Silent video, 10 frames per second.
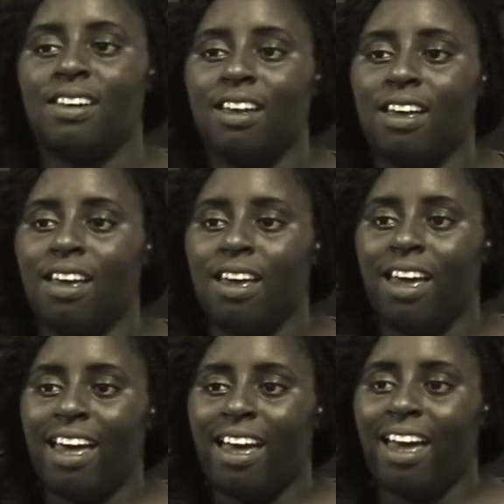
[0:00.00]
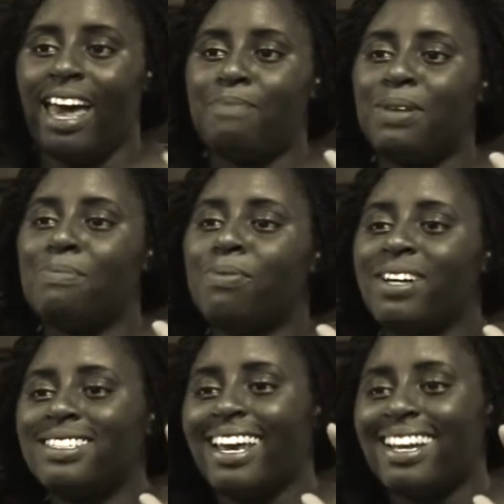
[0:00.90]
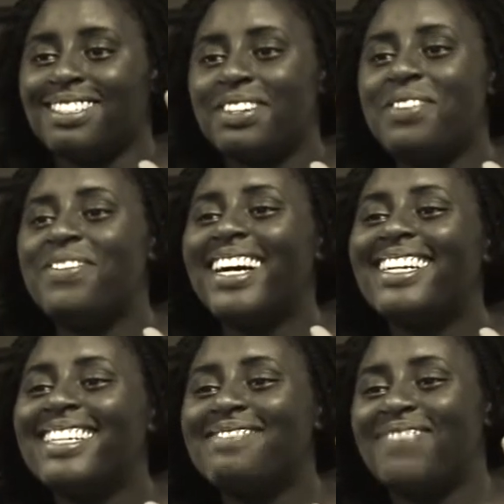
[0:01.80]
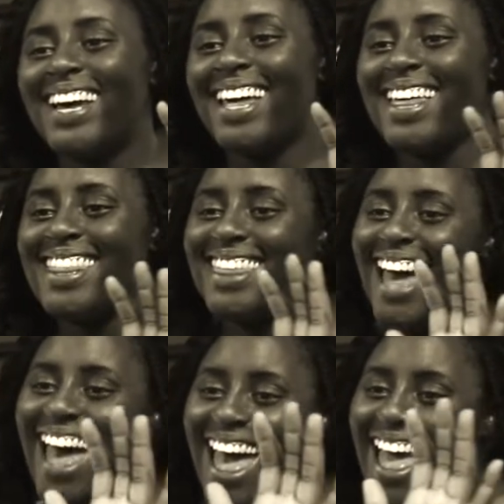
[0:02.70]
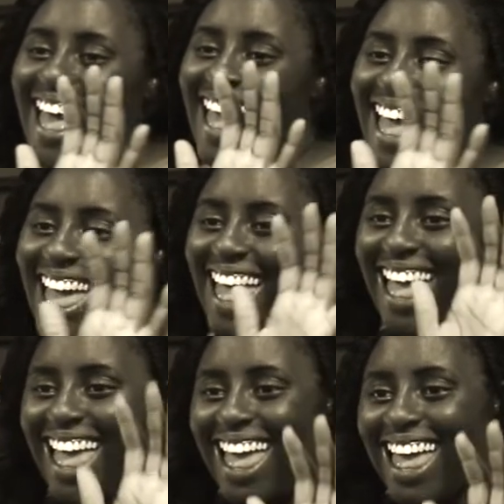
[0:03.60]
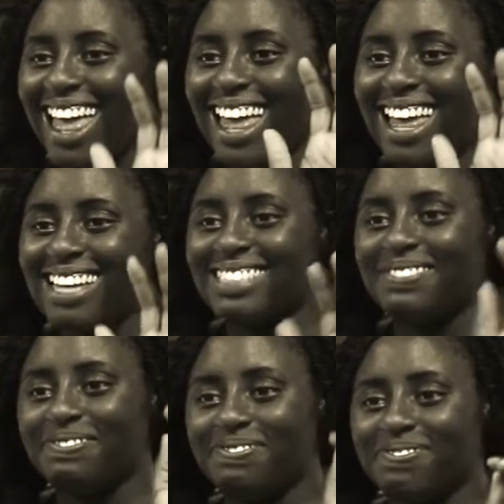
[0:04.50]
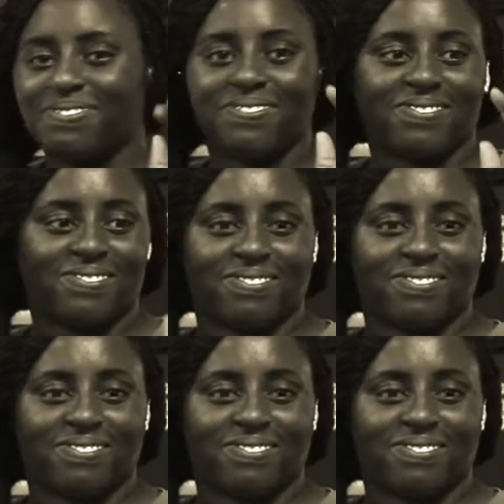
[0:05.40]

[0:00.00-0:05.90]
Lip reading: and then saying, "Happy Breast Cancer Awareness Month." She wasn't amused.